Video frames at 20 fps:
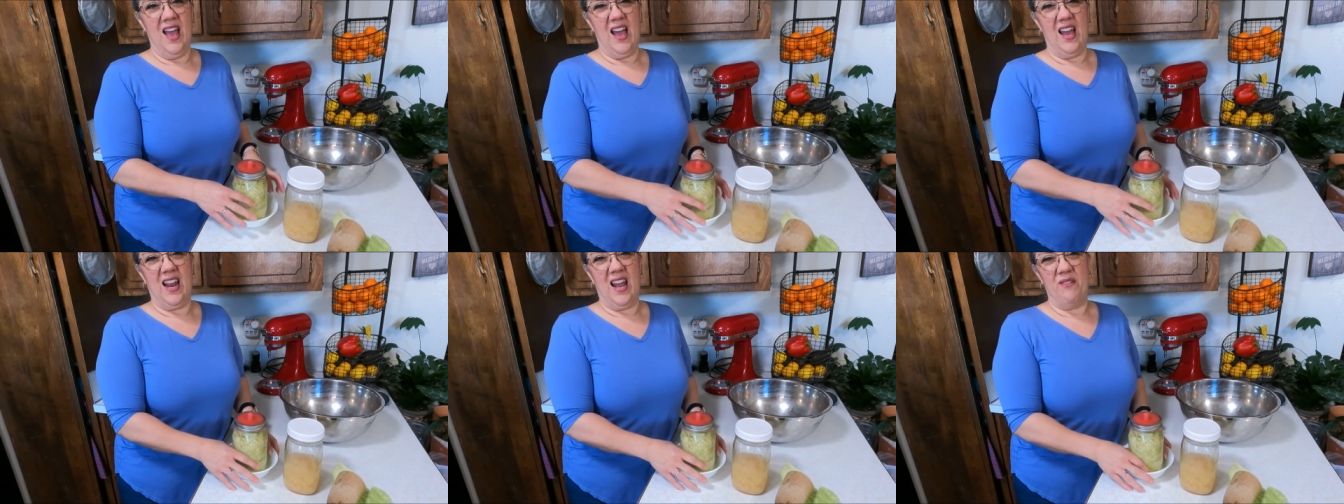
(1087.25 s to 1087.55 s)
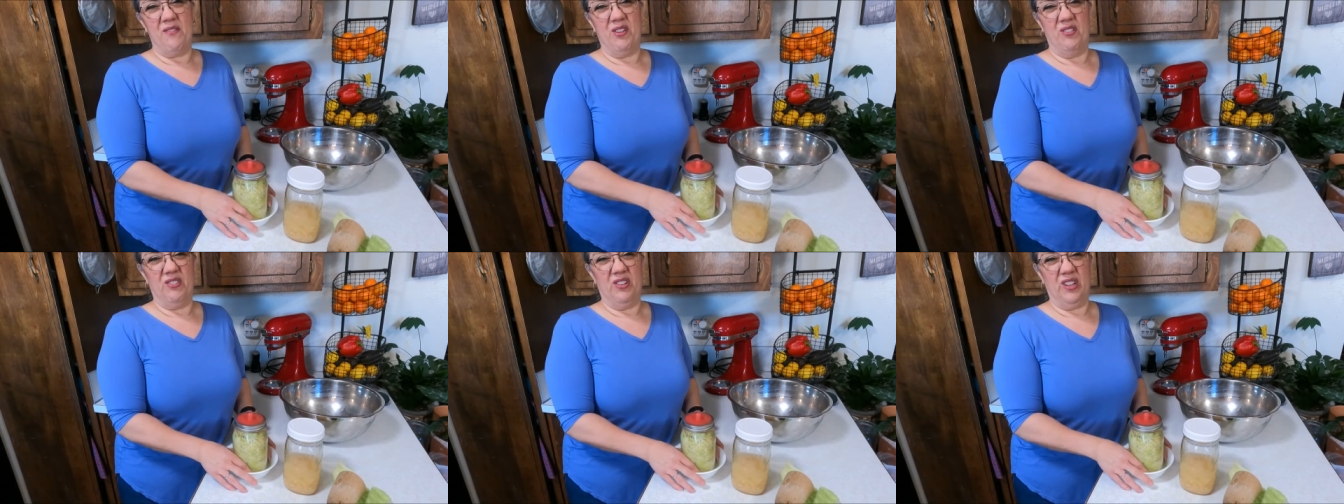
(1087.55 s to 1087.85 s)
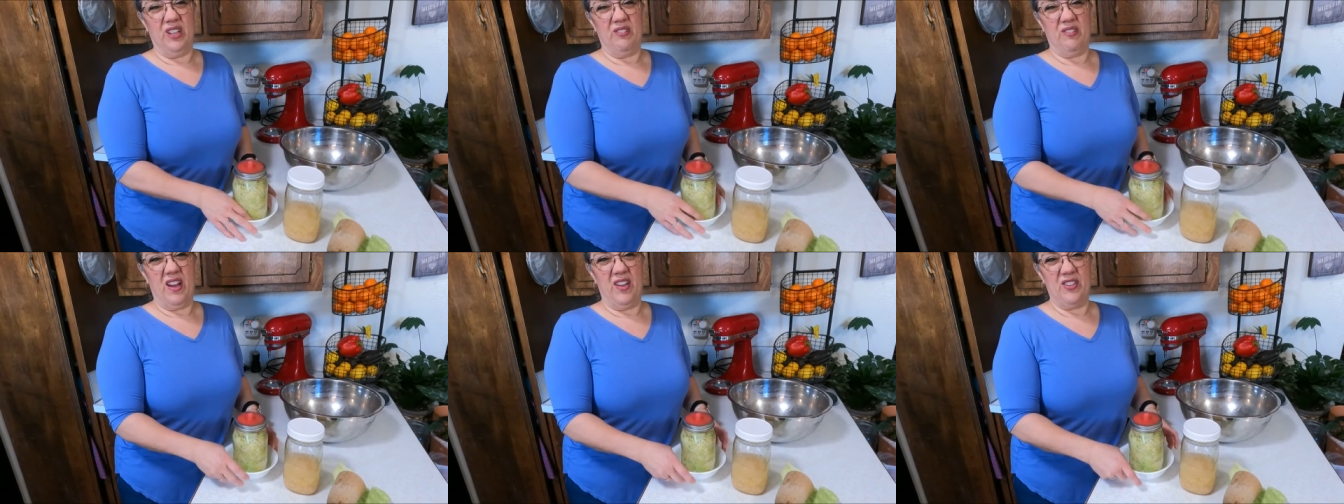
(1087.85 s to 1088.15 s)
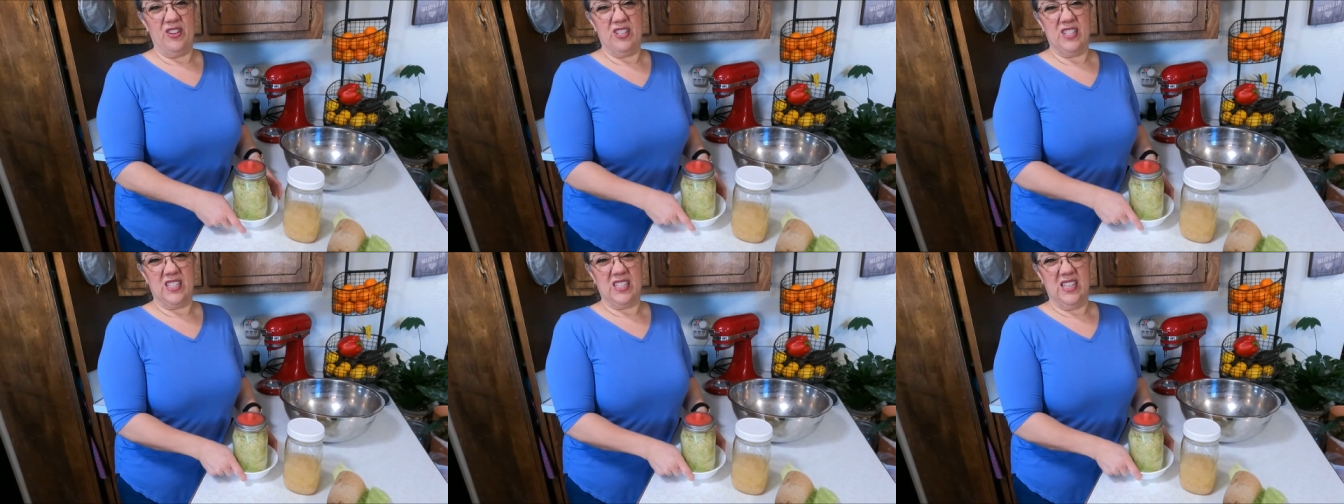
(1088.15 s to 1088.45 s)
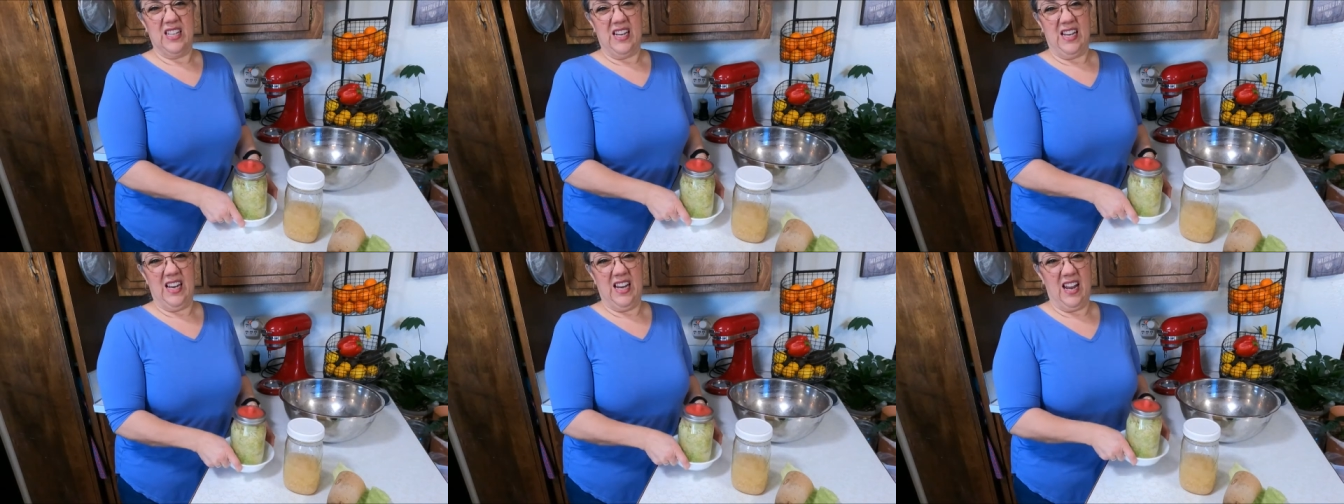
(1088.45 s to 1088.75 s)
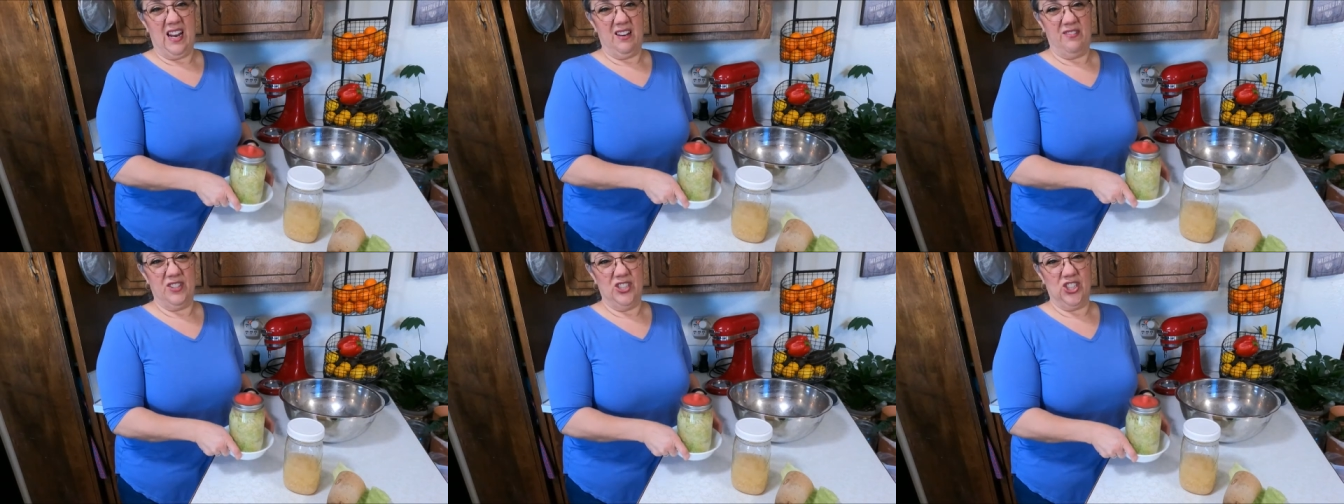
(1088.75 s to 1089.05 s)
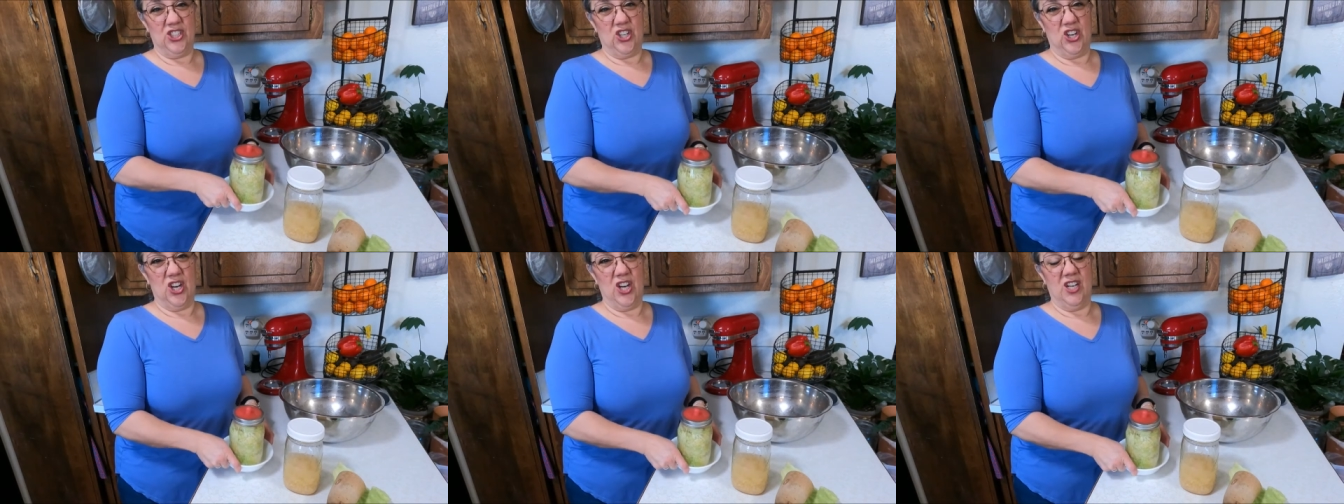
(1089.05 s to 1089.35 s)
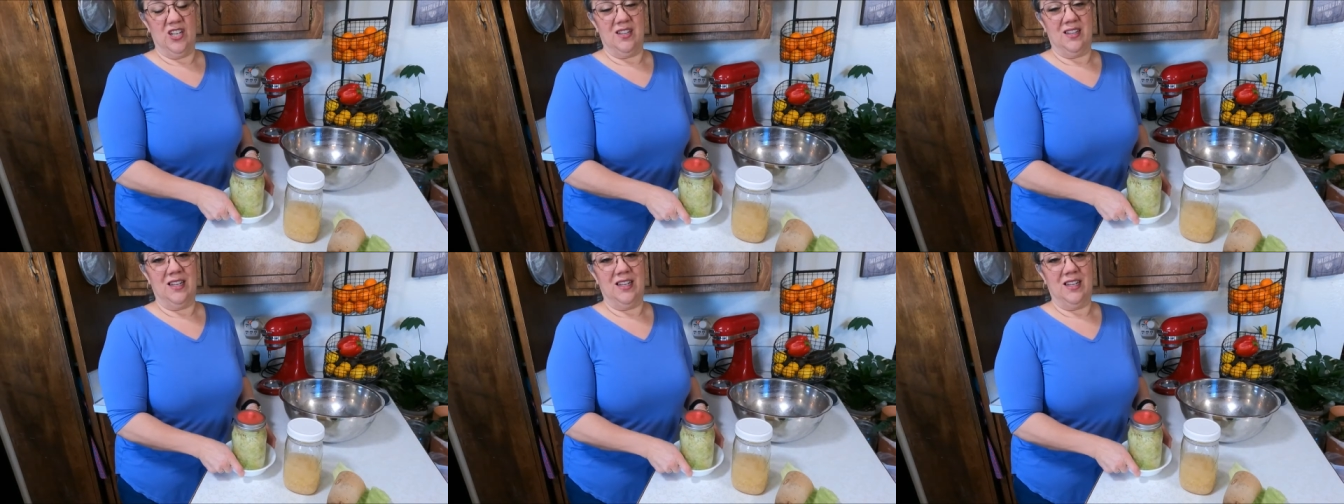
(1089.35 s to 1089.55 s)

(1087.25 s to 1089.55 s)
and I would really rather just clean it out of a jar